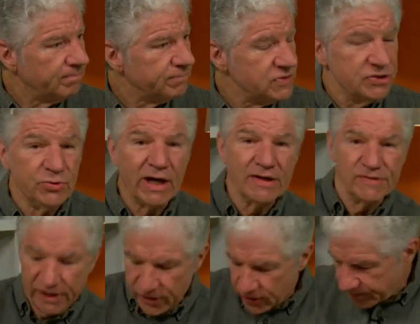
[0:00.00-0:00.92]
See you guys
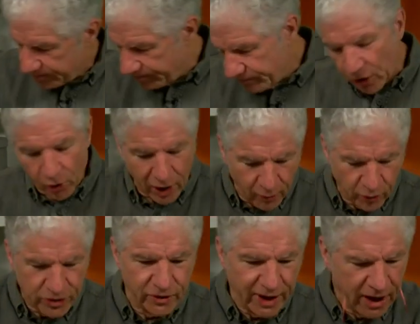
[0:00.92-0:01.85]
later. No, I
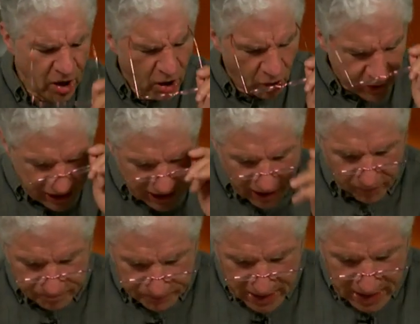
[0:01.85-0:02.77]
wouldn't do that. Okay, now,
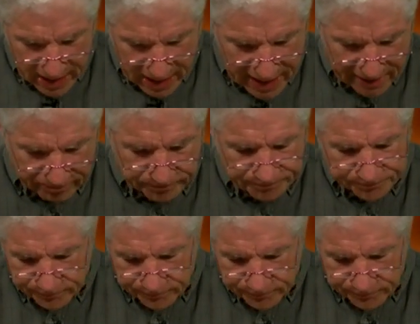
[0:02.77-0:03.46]
um,